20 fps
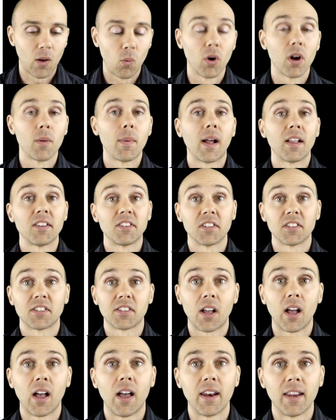And what about
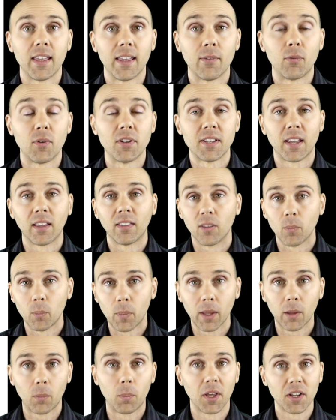society? If we take the
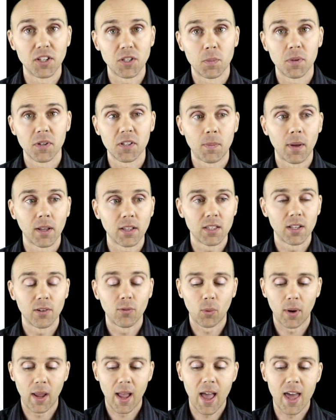big picture
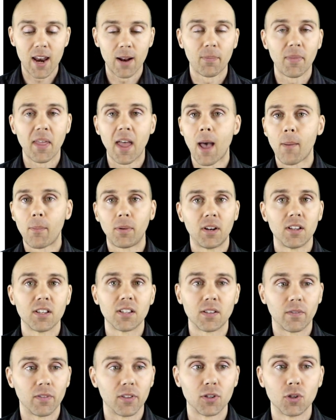perspective, we add up the
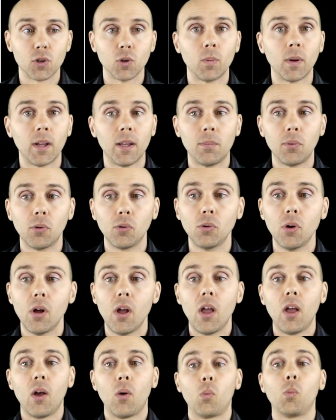happiness of the two people,
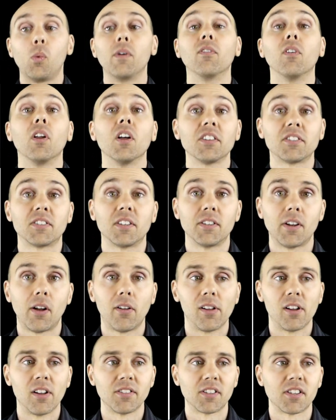we've lost
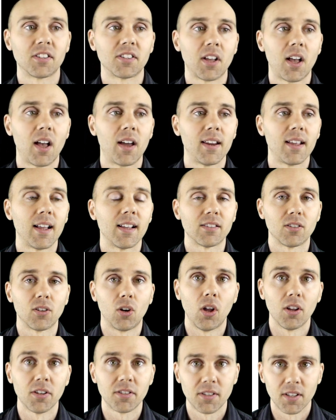$1. Society has
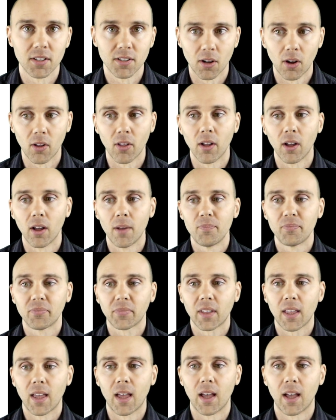lost $1
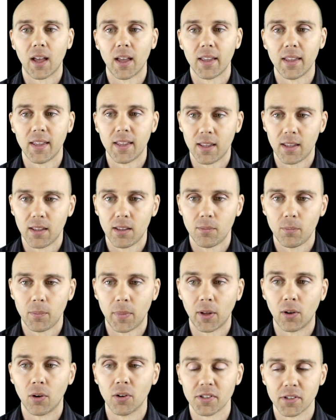
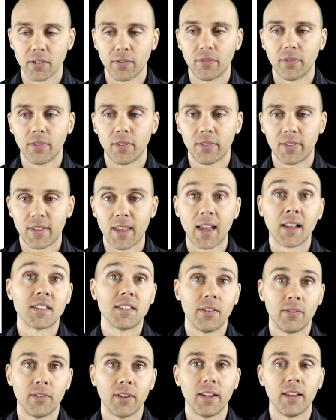because of the
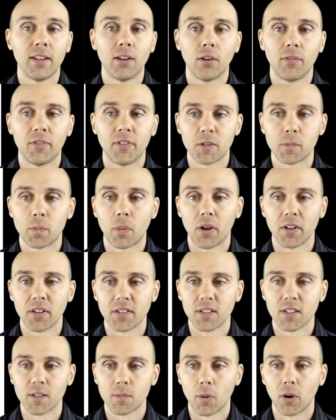activity of this
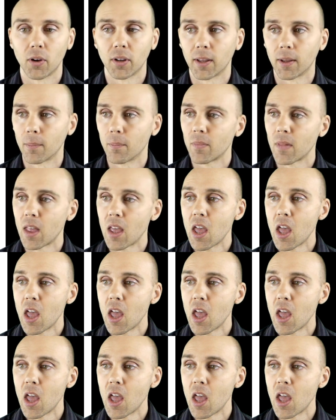person smoking.